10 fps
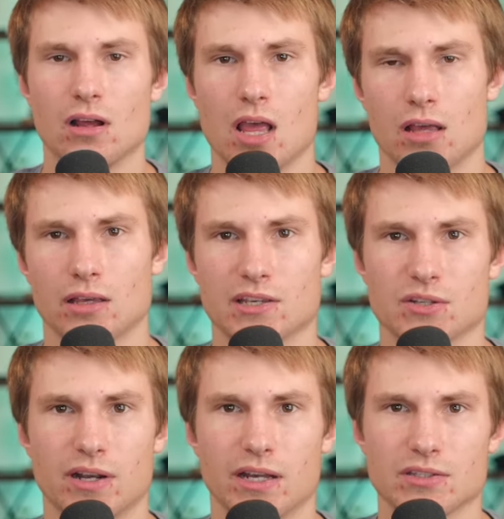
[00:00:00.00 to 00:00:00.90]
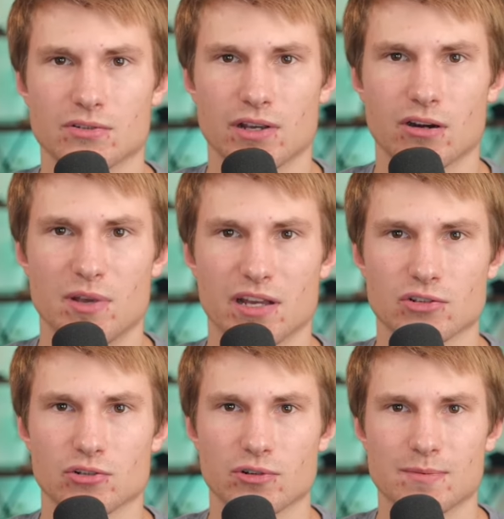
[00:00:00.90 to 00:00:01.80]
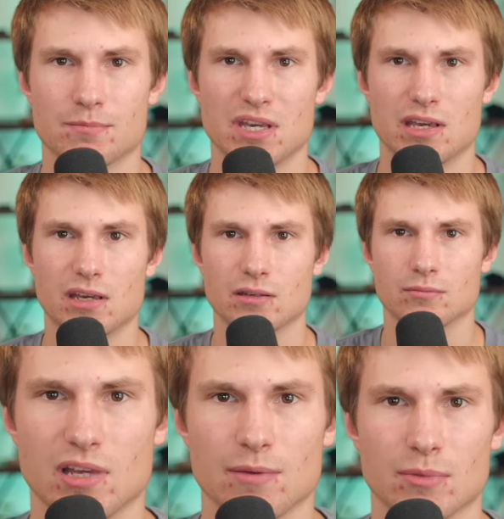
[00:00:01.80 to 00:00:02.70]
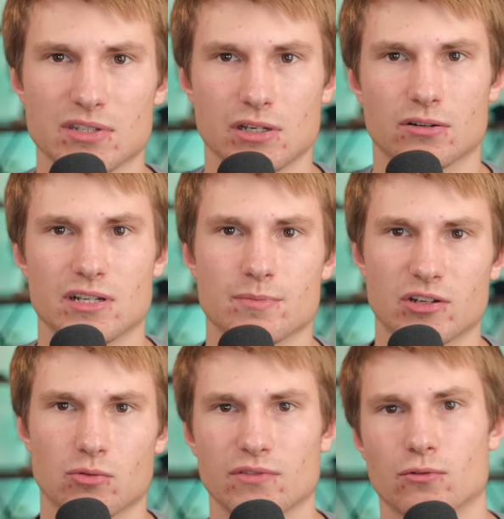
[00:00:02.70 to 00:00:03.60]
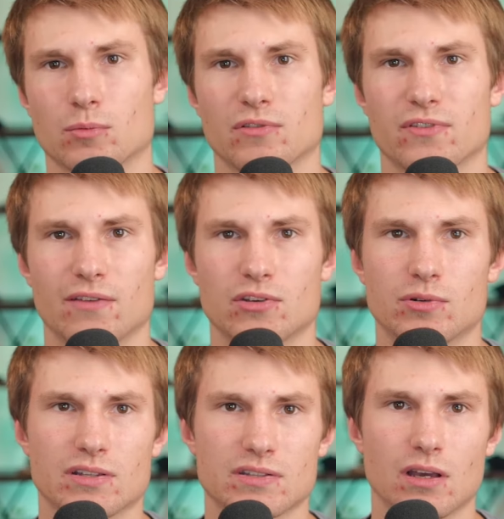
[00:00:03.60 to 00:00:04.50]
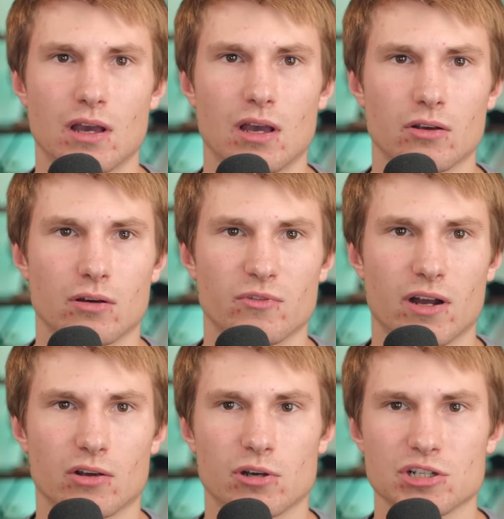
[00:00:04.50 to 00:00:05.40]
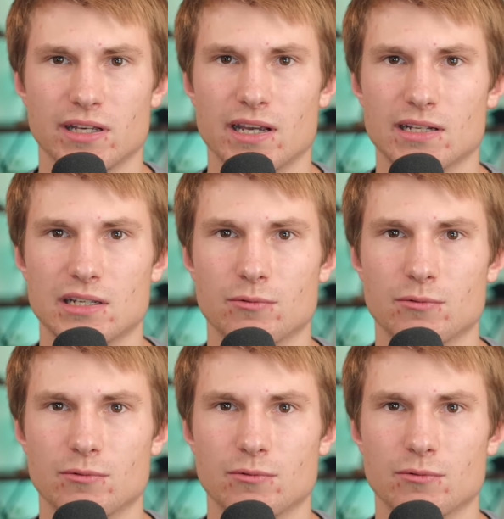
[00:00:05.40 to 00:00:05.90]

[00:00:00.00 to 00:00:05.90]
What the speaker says: Okay, so our answer there would be answer choice B. It must increase by 24.5 units. Go move on to question 18.